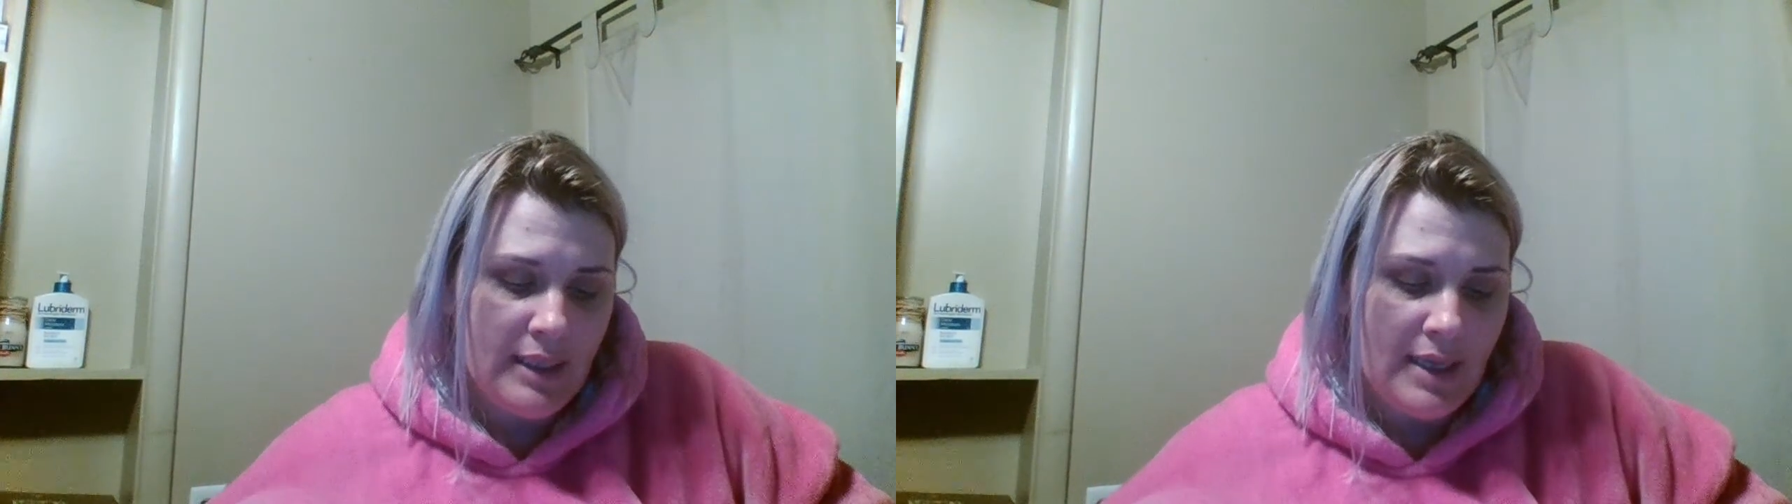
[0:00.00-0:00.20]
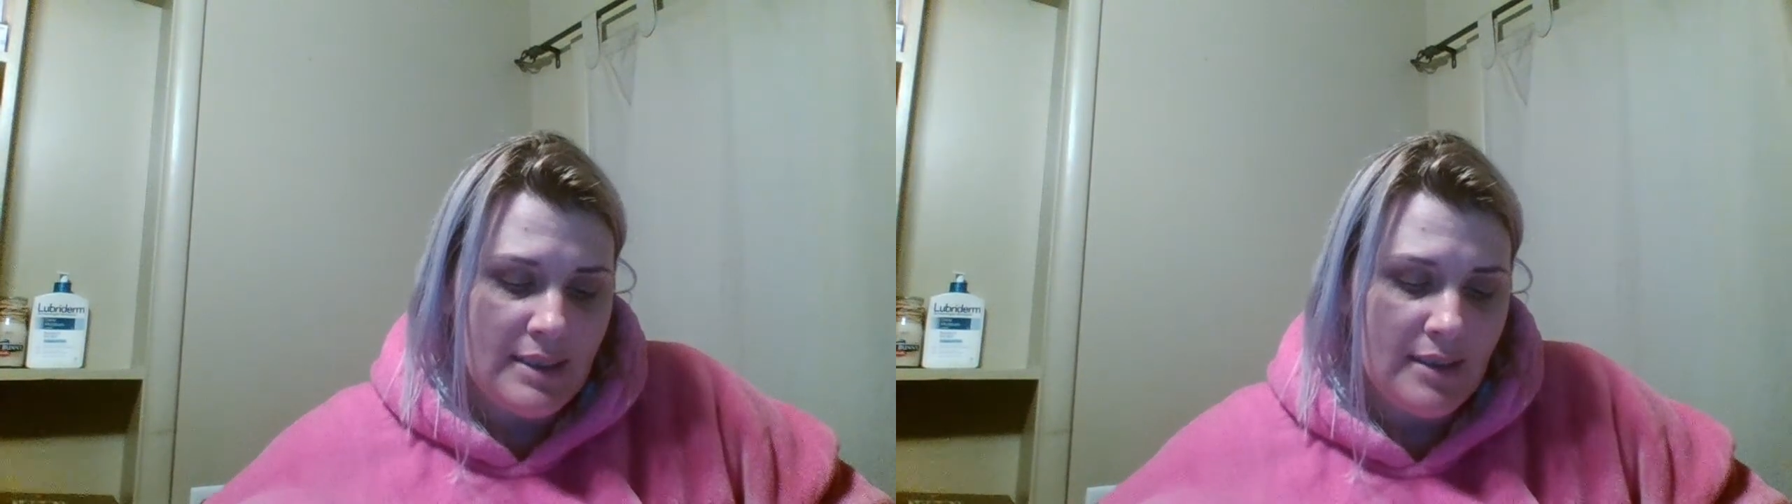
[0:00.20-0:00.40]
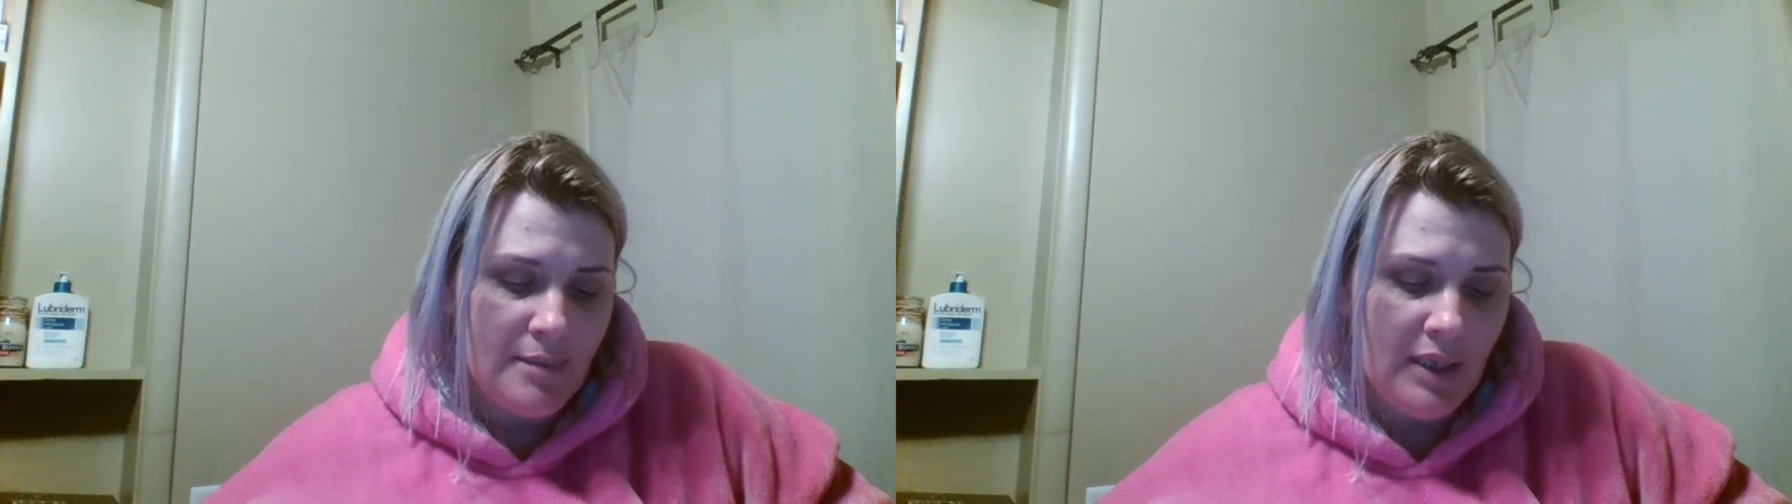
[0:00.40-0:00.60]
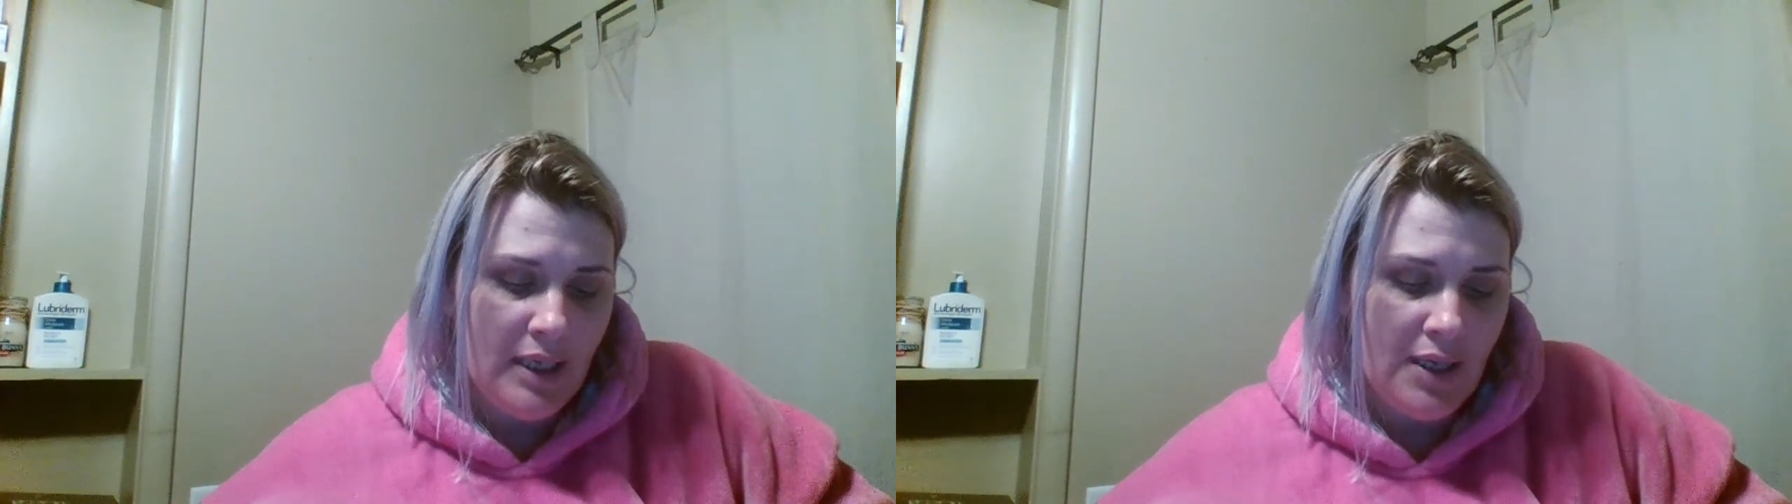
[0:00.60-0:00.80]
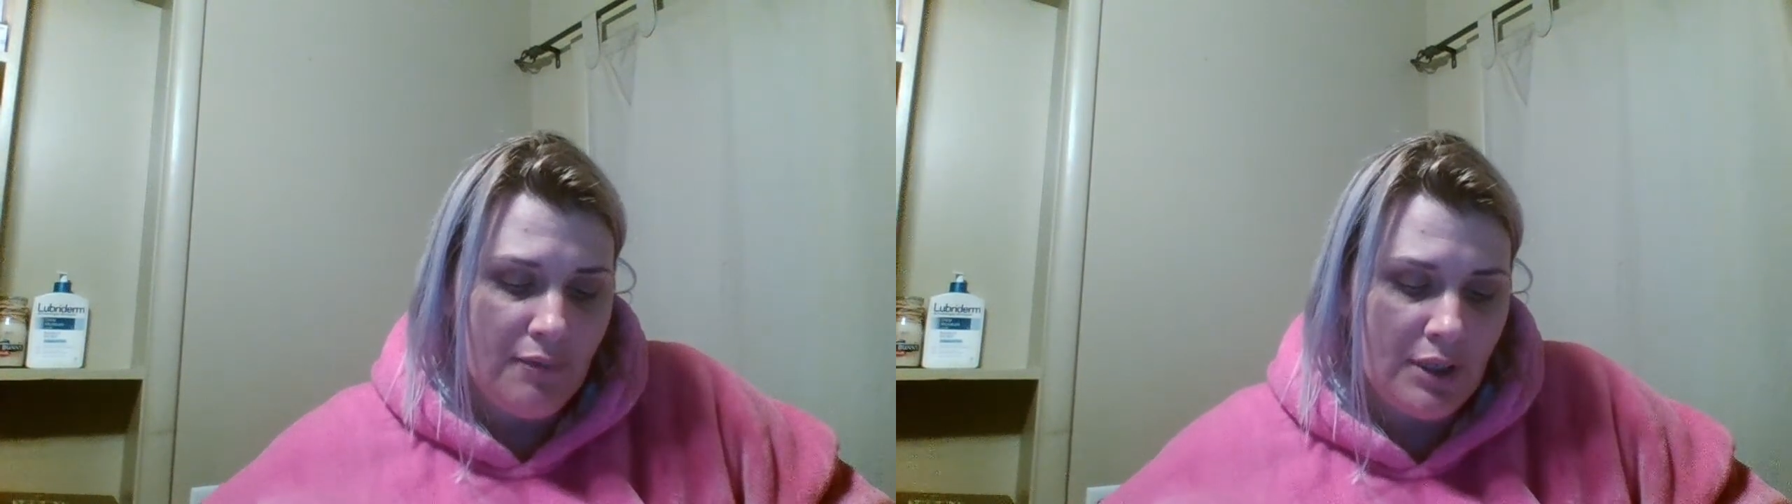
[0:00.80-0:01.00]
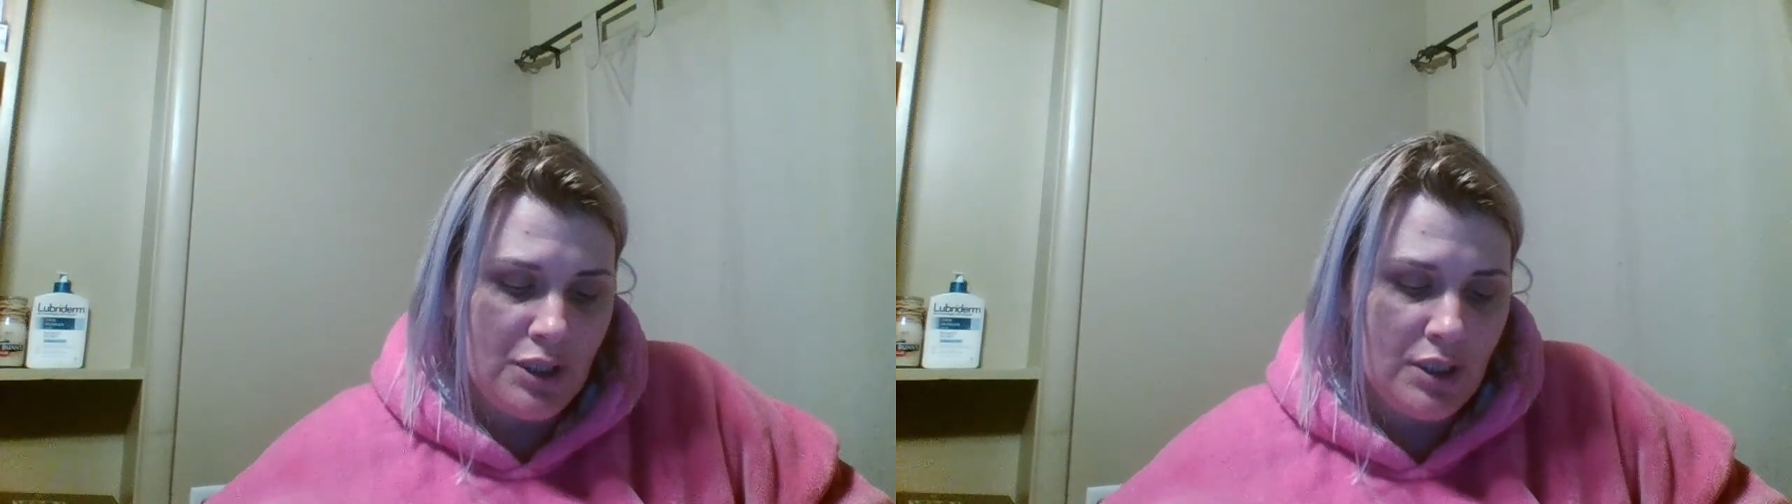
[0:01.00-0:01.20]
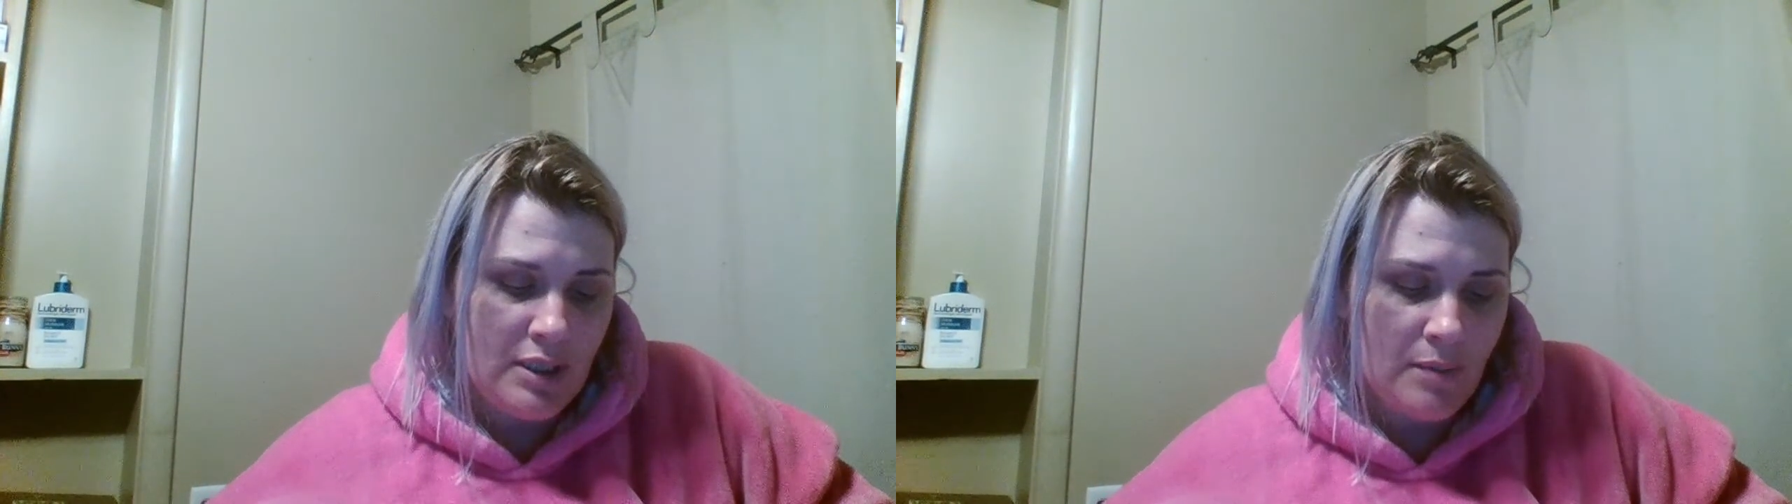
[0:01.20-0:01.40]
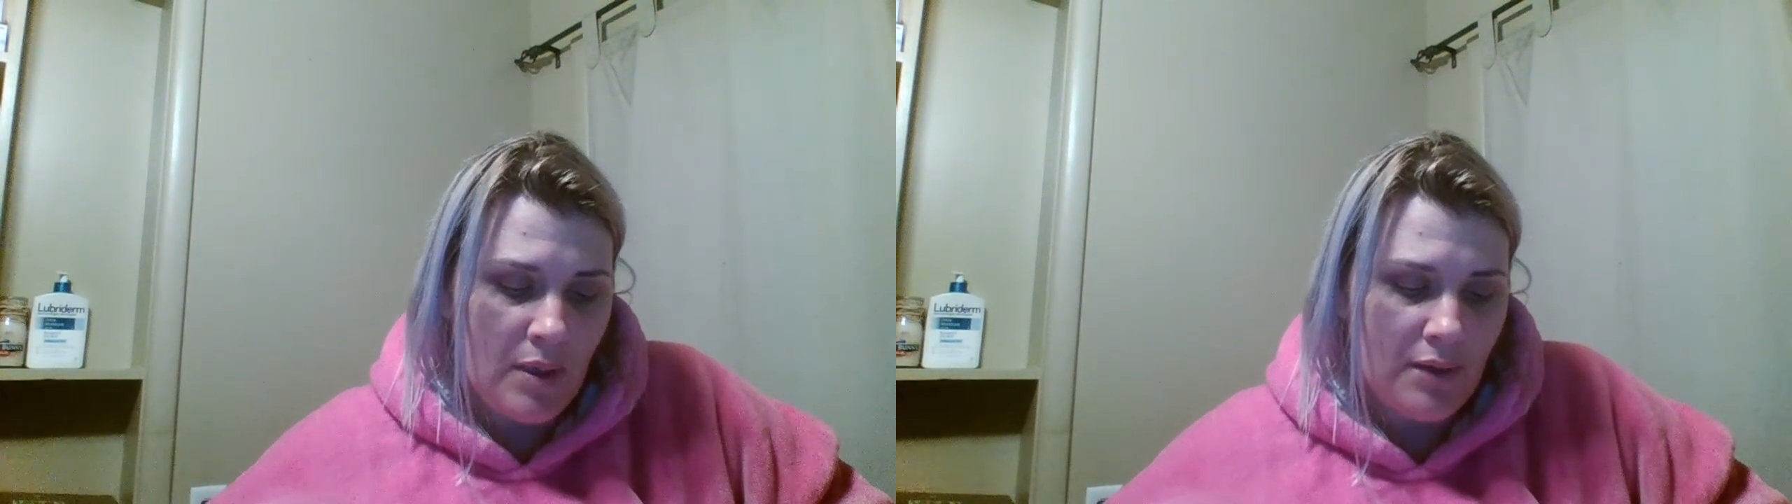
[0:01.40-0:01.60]
as the media
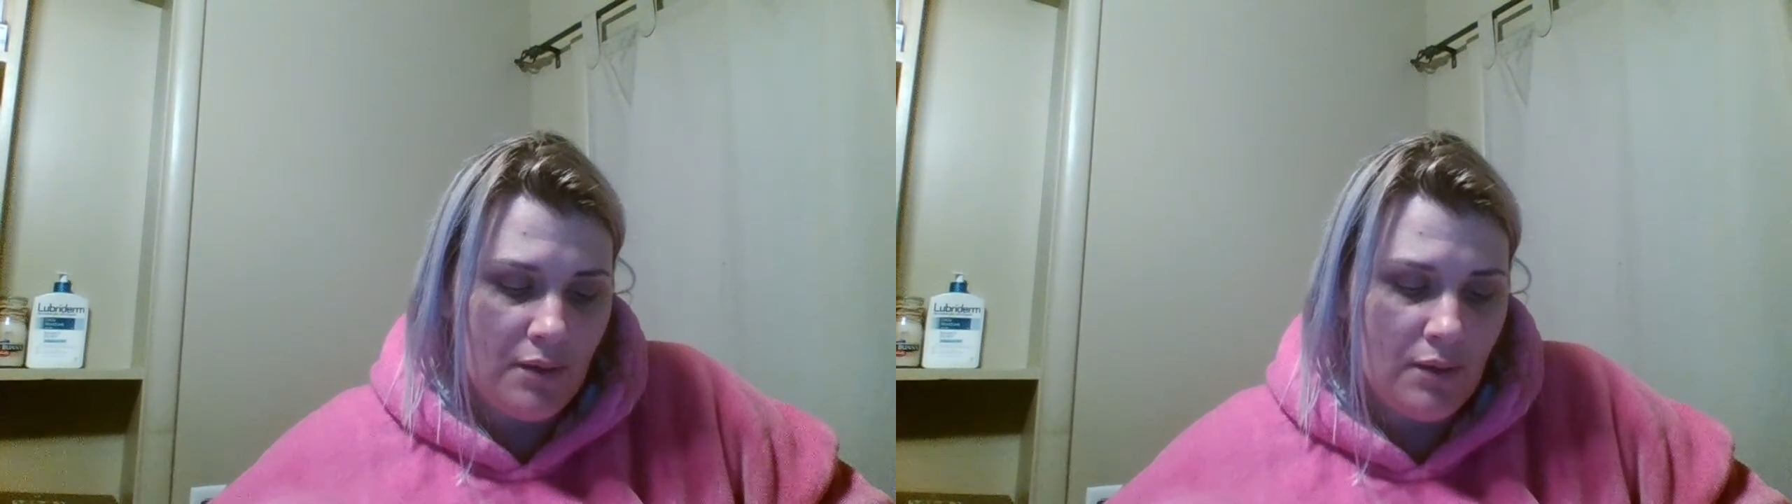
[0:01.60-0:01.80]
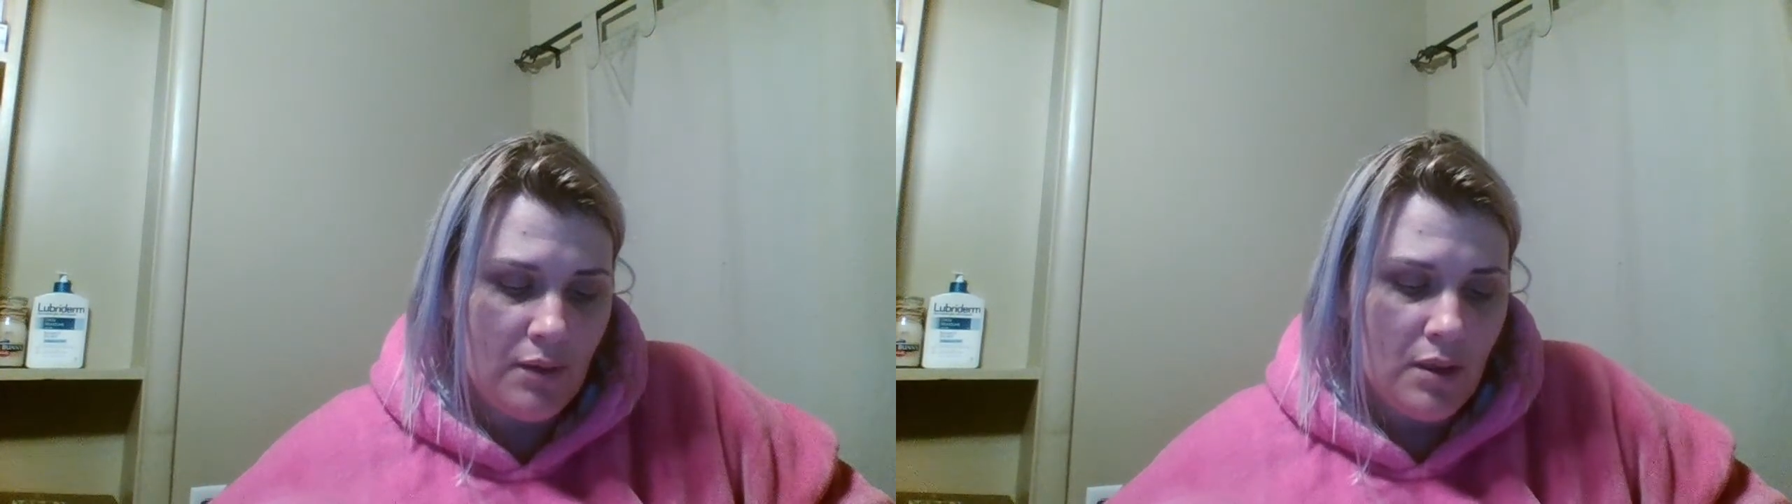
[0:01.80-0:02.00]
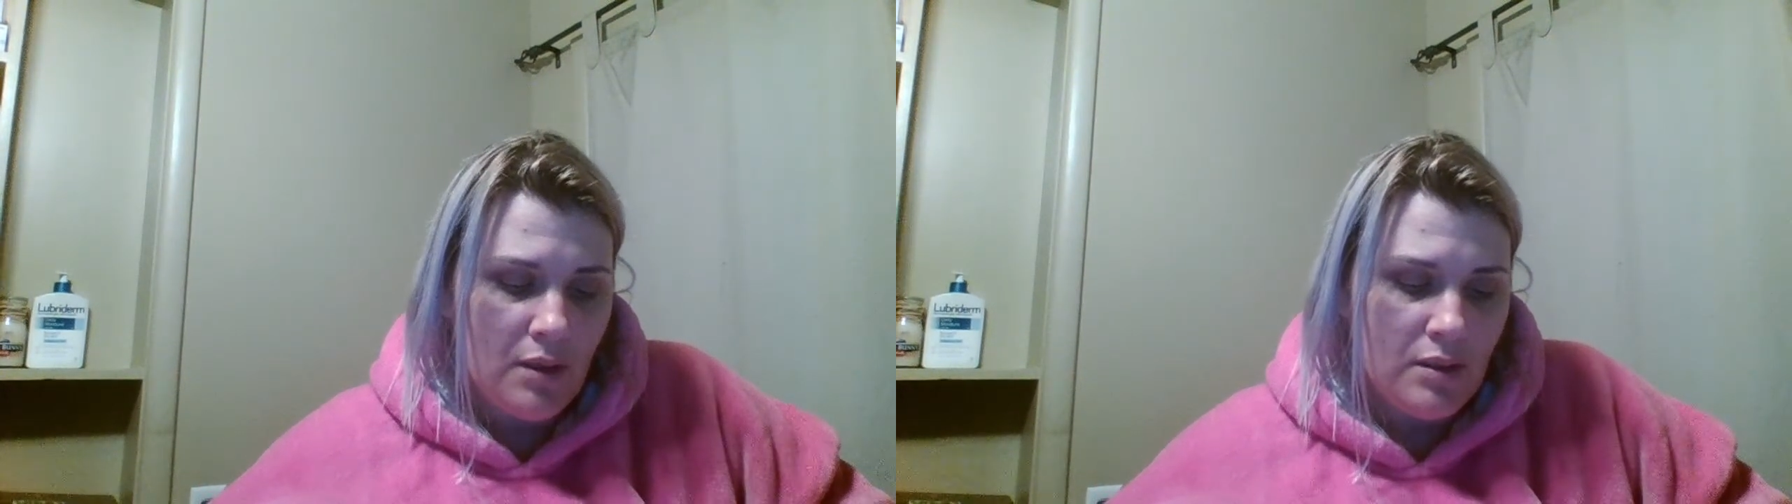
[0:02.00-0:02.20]
richness model,